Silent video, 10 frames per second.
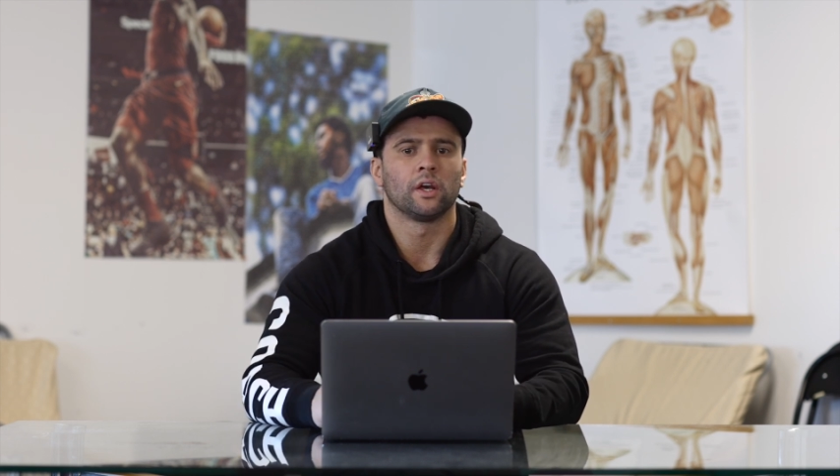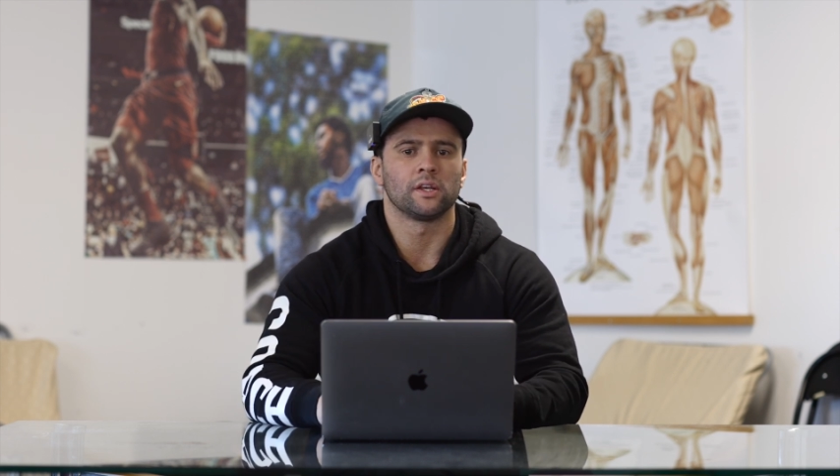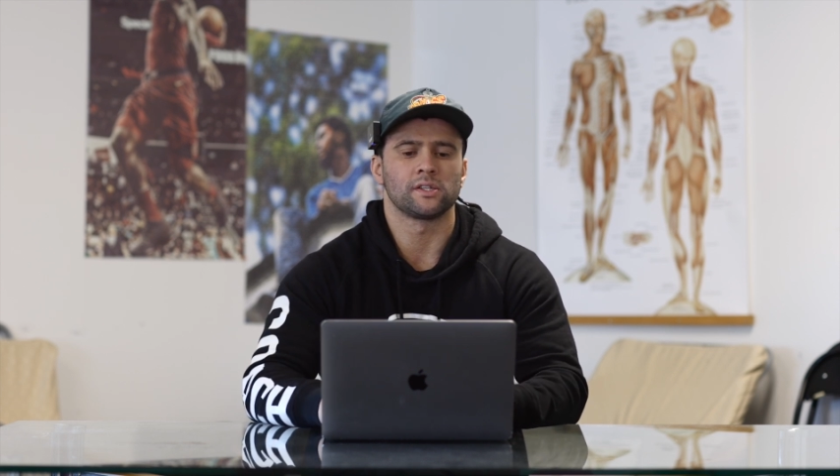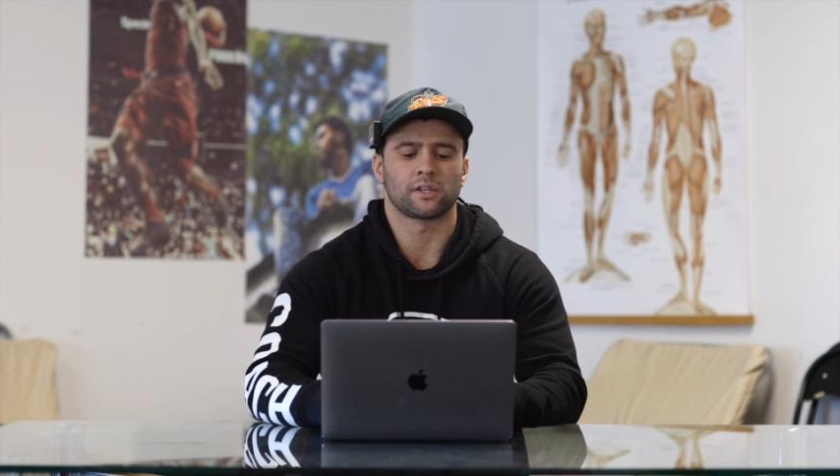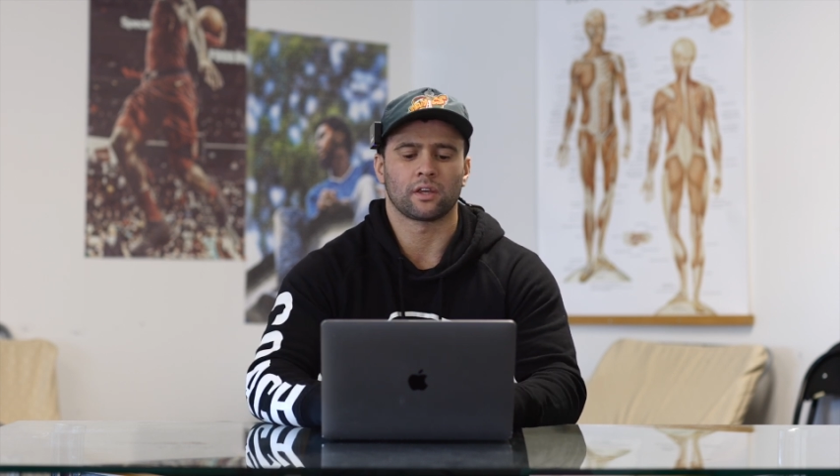
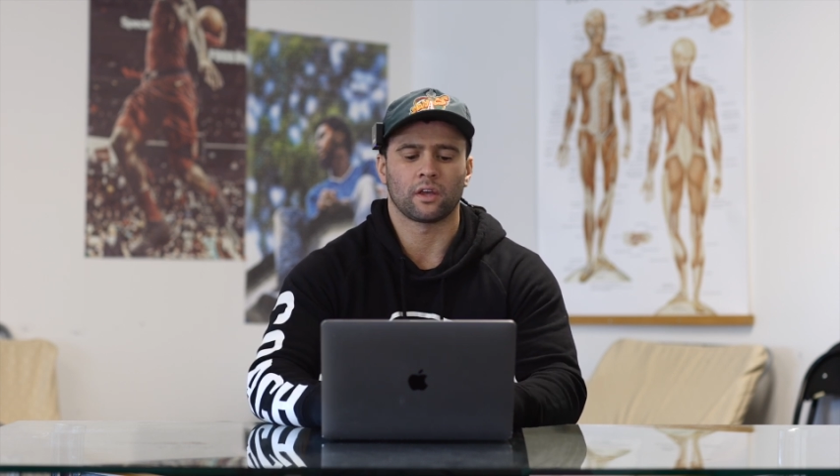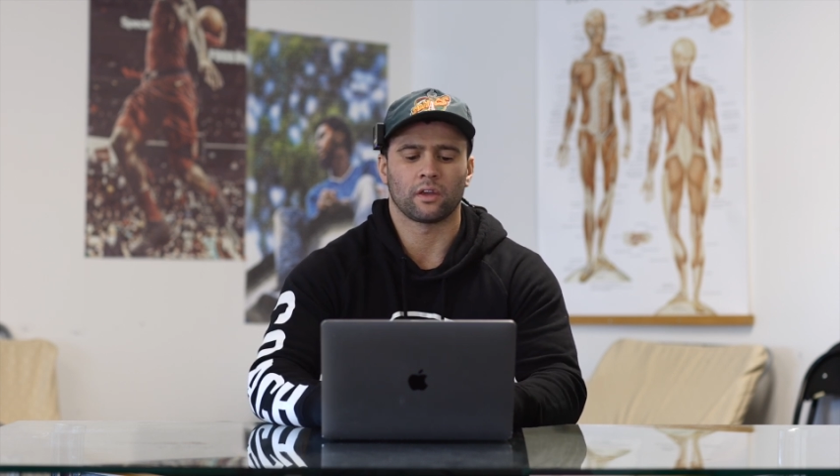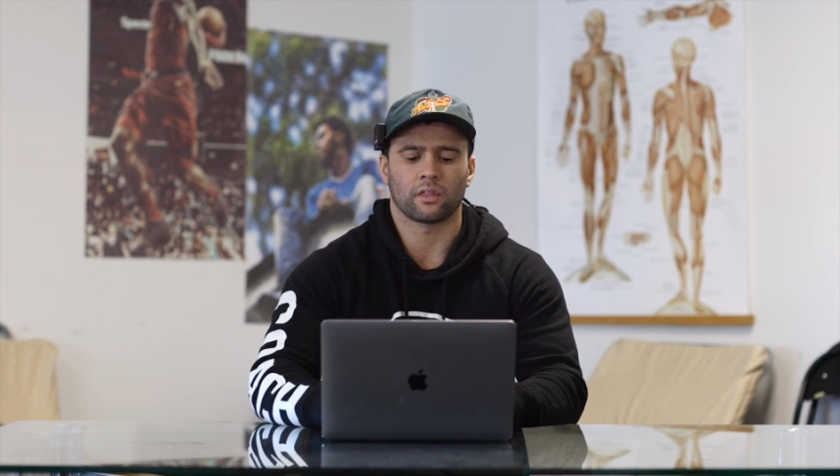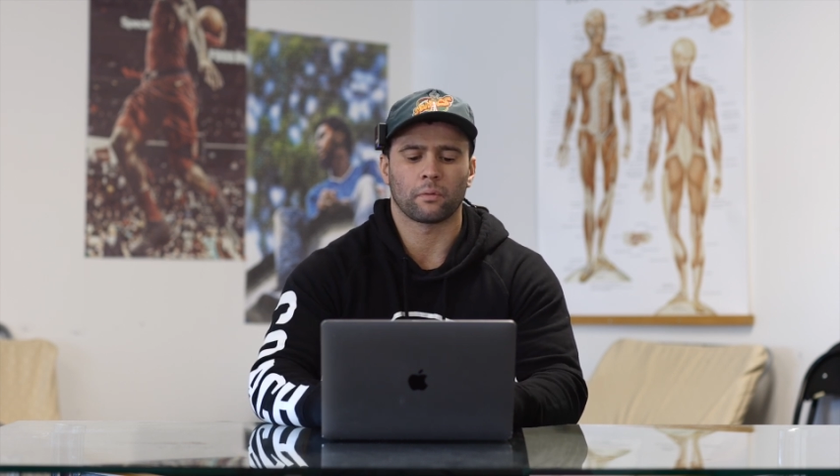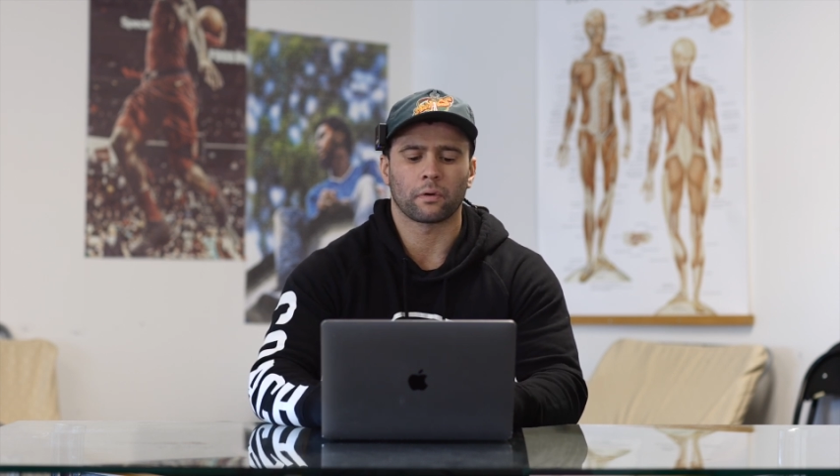is
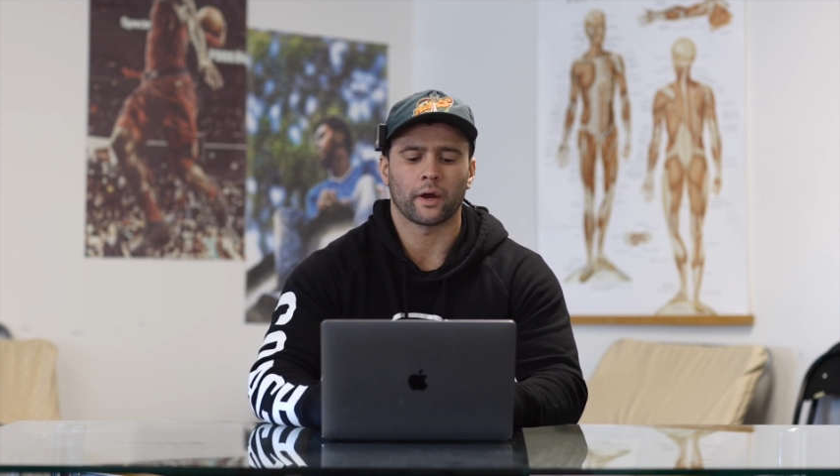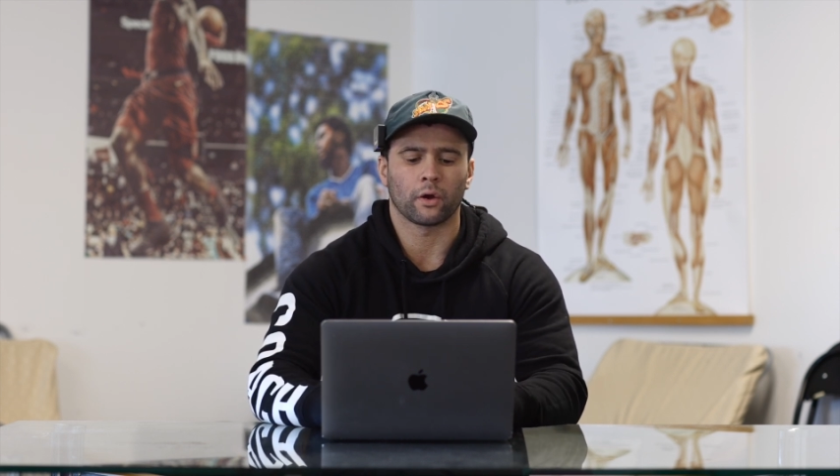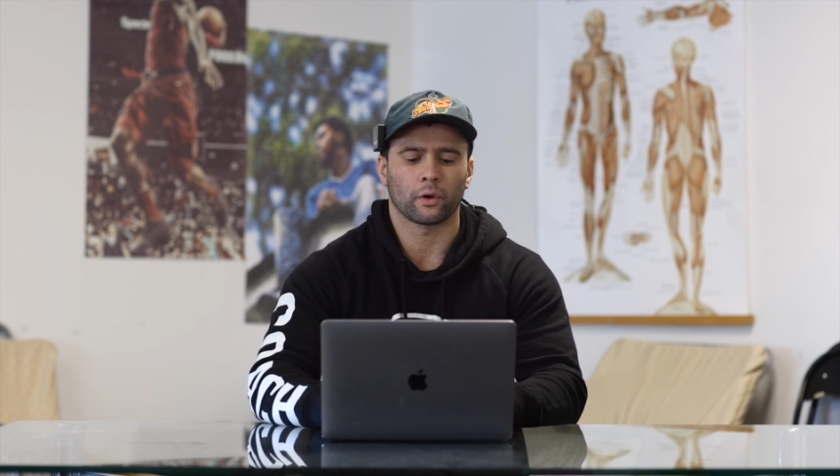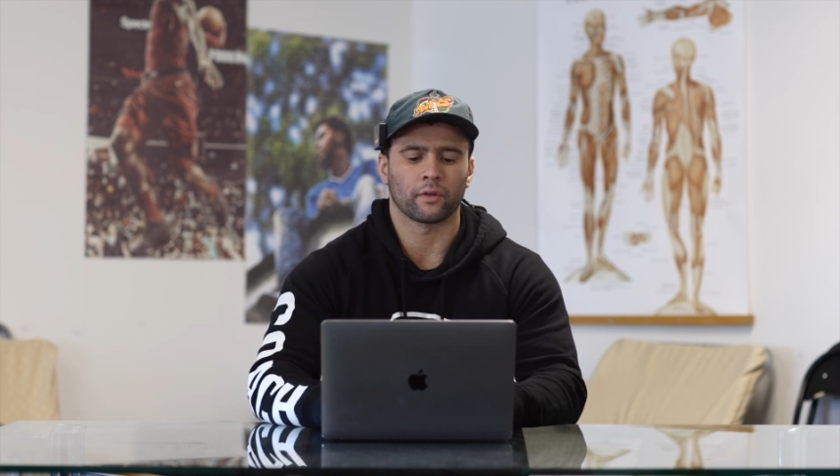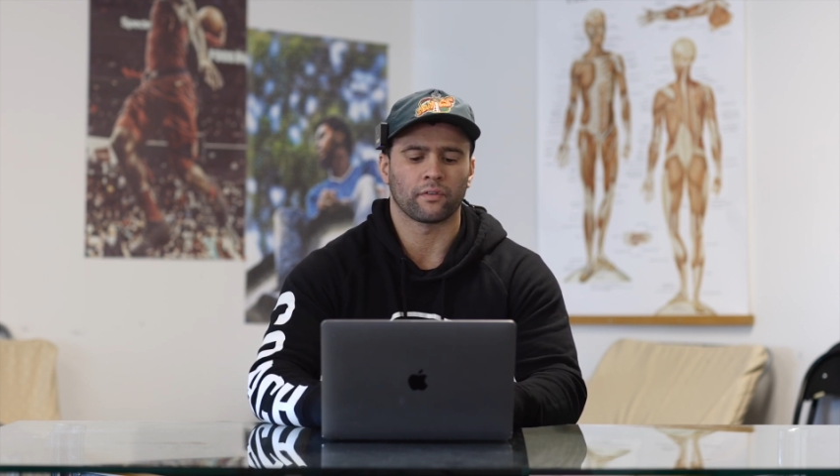the
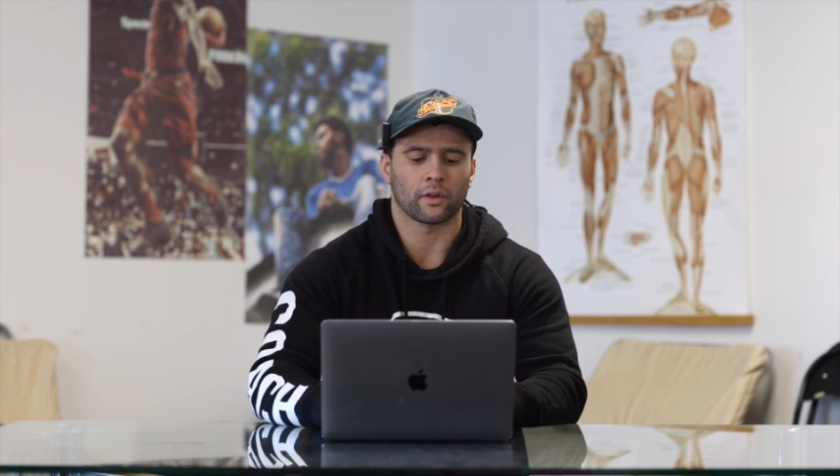priority for